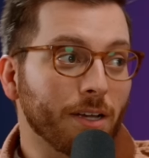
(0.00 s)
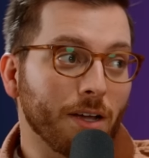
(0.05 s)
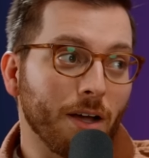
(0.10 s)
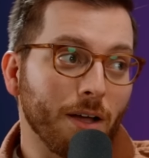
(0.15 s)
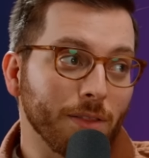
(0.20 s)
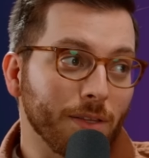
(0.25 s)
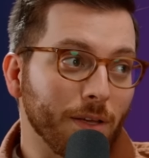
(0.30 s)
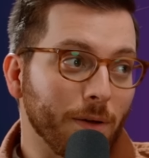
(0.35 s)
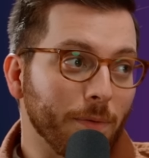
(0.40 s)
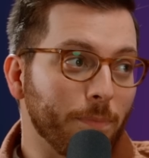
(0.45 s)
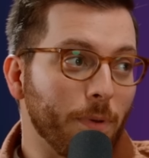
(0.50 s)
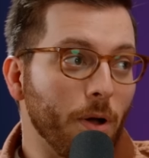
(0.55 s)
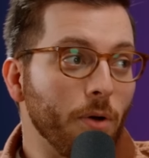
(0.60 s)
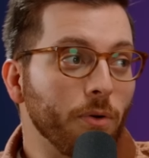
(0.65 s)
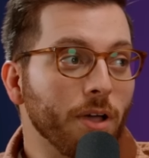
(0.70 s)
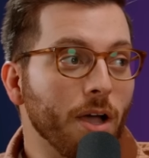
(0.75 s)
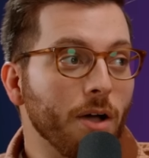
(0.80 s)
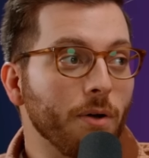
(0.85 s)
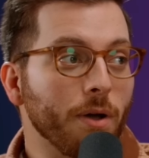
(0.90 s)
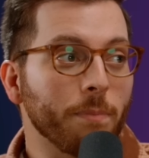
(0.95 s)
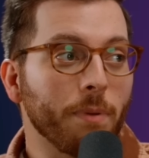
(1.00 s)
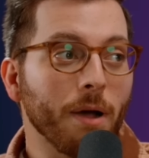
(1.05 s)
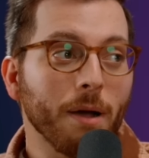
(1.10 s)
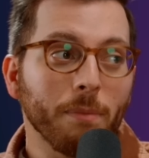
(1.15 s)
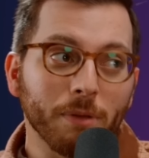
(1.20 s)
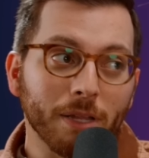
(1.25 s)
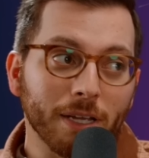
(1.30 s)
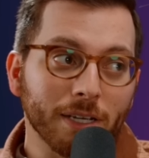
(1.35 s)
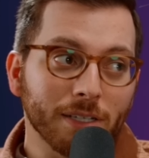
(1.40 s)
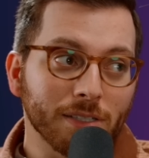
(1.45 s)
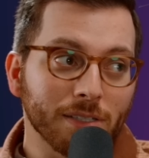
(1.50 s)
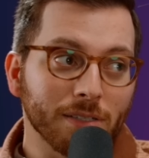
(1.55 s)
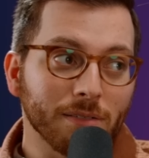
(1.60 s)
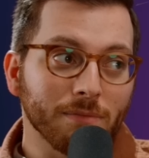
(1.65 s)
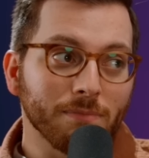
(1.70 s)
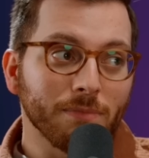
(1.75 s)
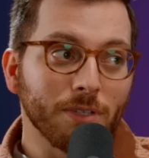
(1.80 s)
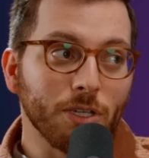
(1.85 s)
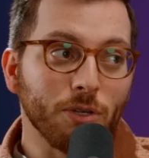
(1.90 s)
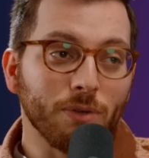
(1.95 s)
the the BOGO at
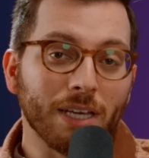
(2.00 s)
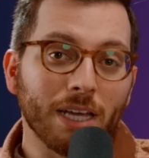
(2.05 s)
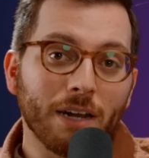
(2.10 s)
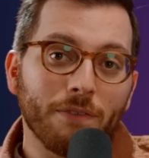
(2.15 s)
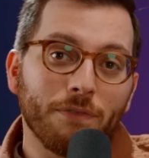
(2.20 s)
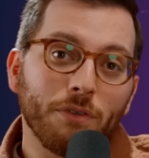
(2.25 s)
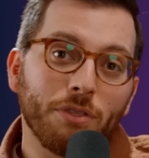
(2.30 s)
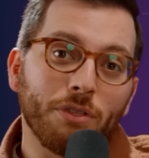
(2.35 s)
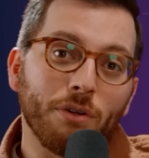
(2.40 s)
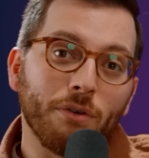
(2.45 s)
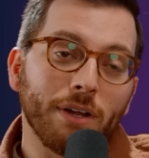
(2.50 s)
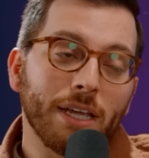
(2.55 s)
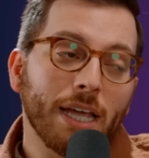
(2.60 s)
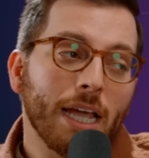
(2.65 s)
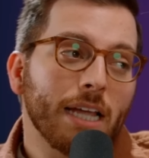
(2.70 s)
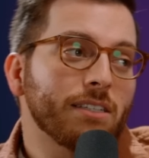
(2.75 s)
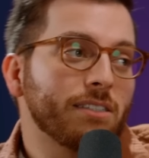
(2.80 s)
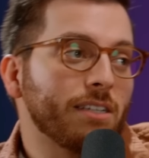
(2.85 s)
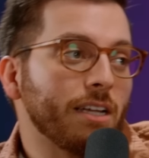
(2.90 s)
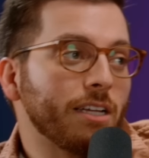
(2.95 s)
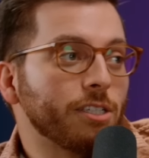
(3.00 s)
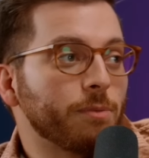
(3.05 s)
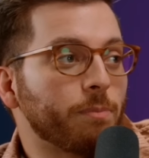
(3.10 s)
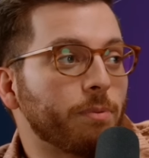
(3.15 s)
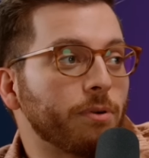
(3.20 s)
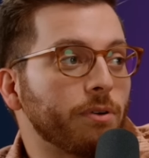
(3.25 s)
Publix, you can get it for thirty eight cents